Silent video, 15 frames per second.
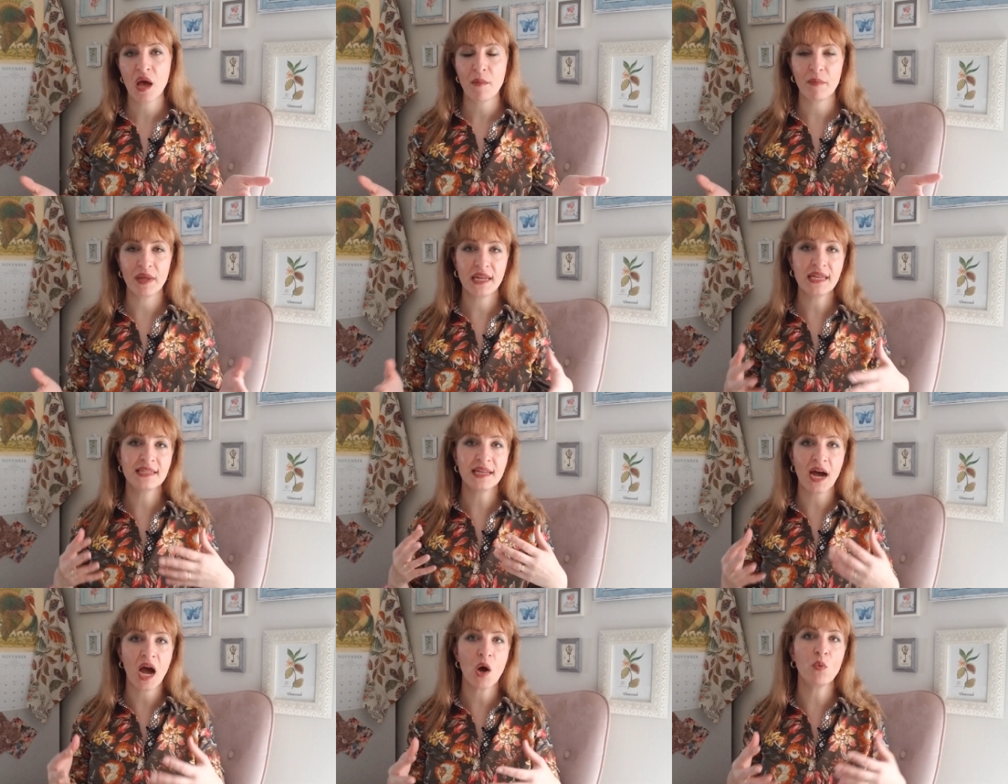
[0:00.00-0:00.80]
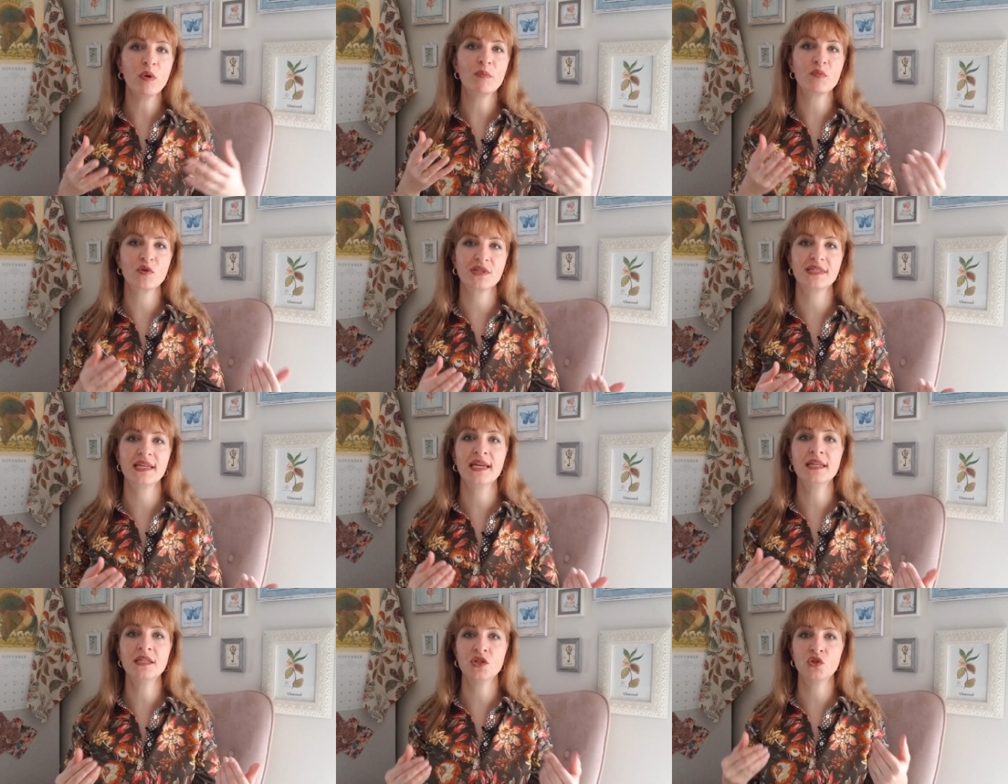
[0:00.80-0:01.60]
but it's how we
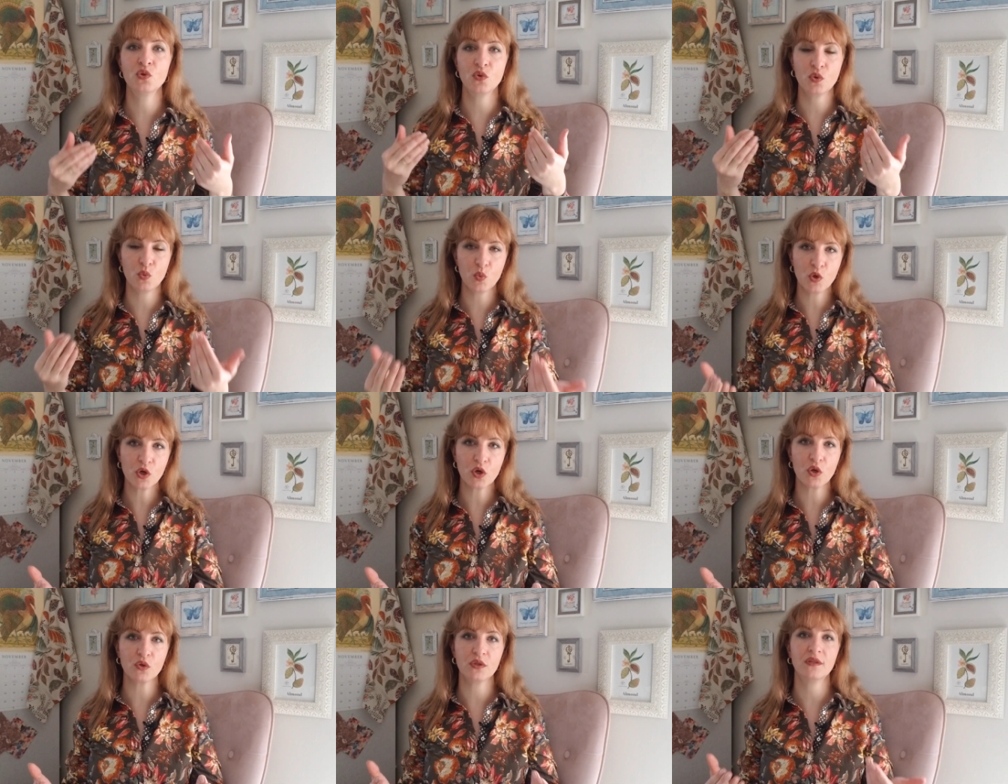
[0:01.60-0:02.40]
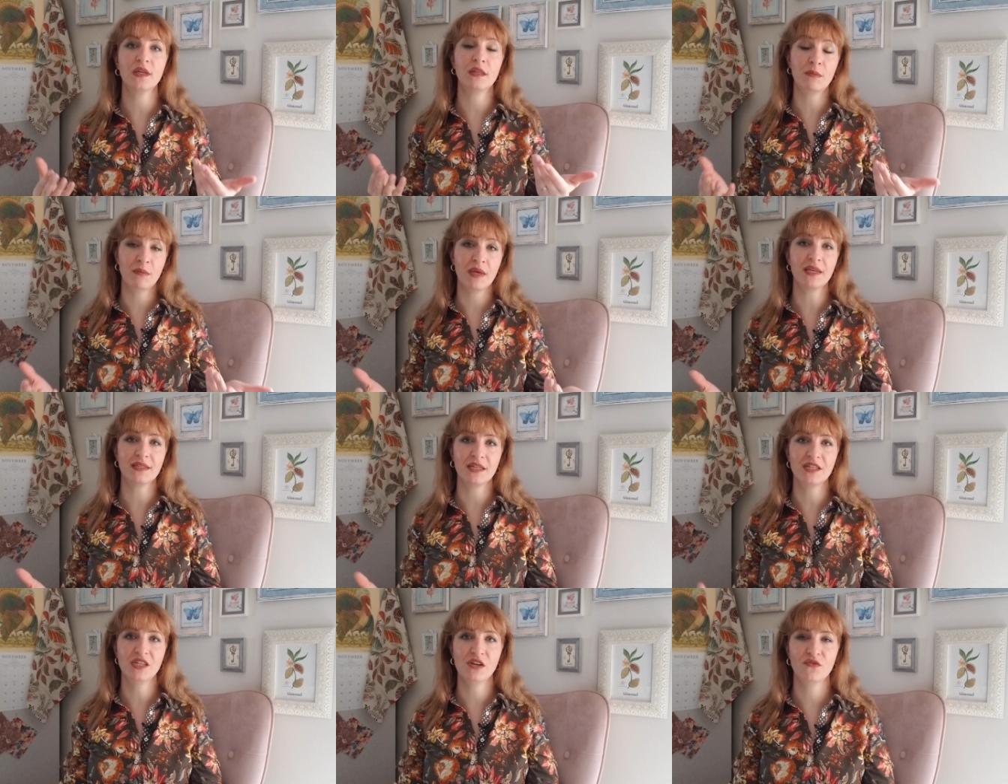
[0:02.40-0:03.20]
present it to the world that
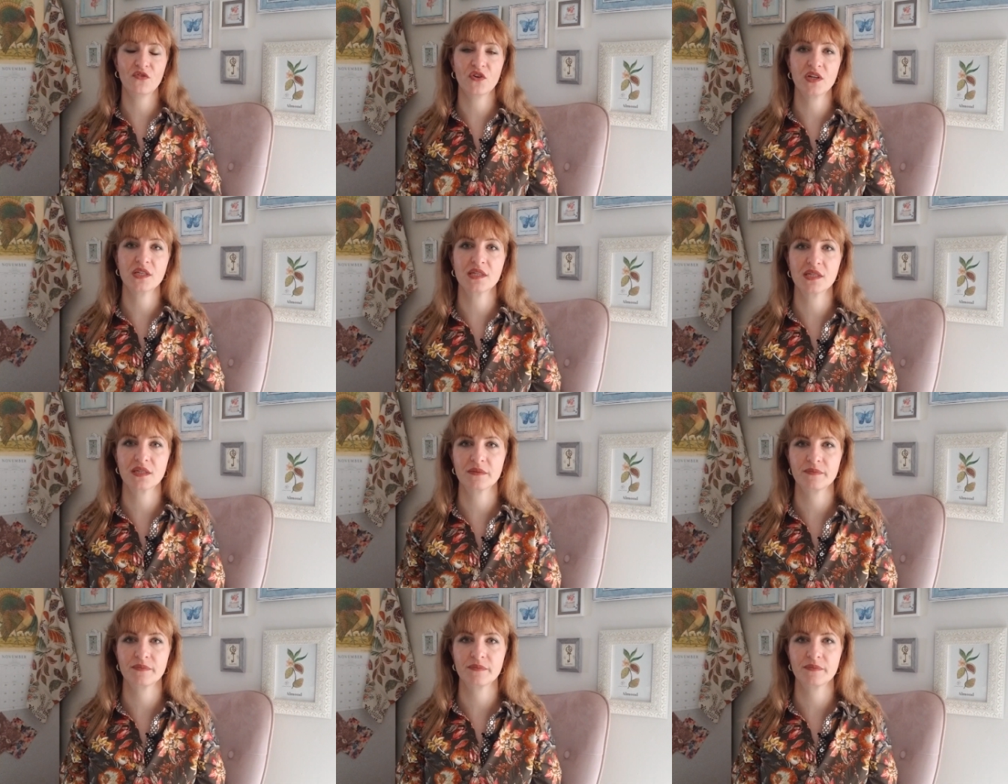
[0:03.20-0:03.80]
makes a difference.